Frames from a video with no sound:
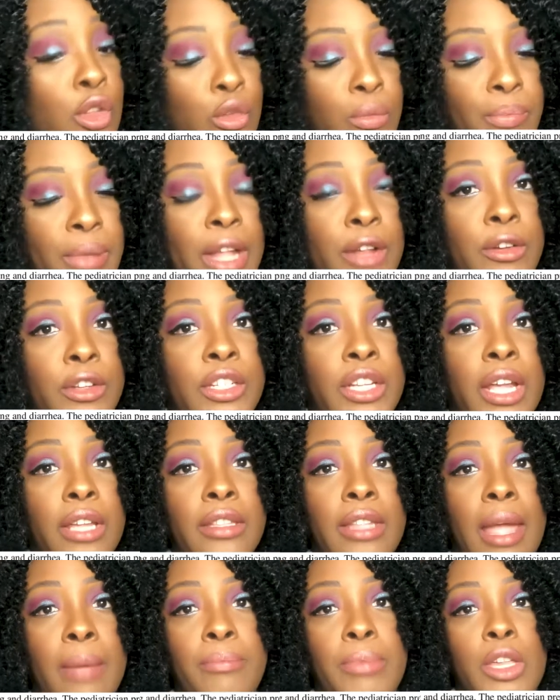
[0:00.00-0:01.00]
you better check
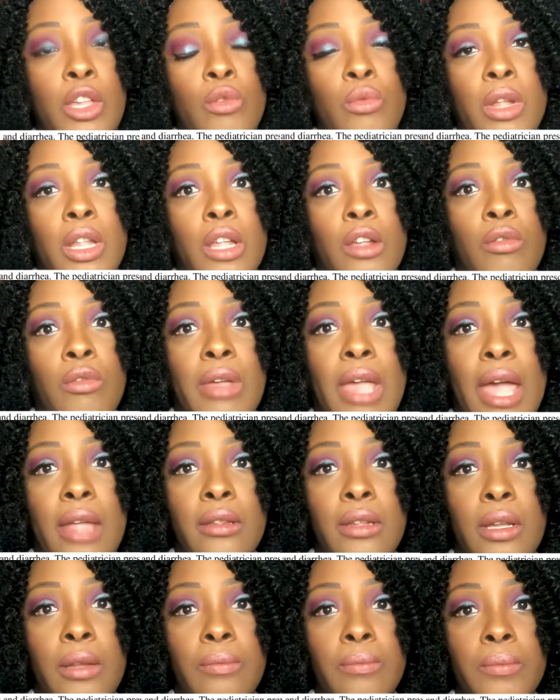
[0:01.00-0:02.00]
that BUN and
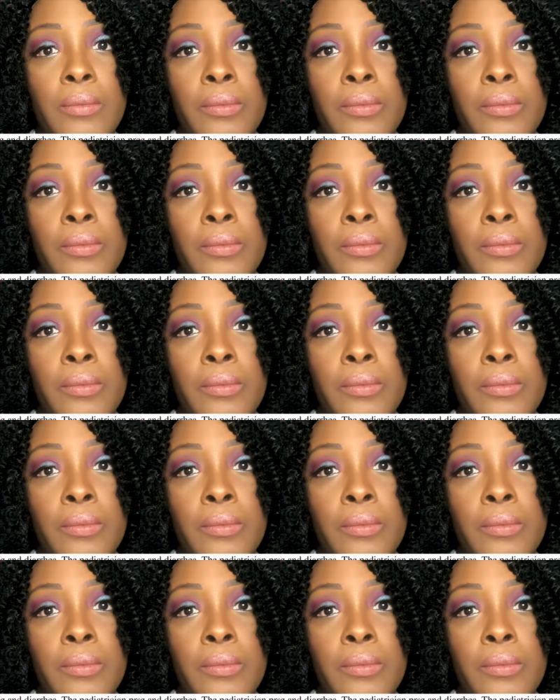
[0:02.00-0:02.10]
creatinine.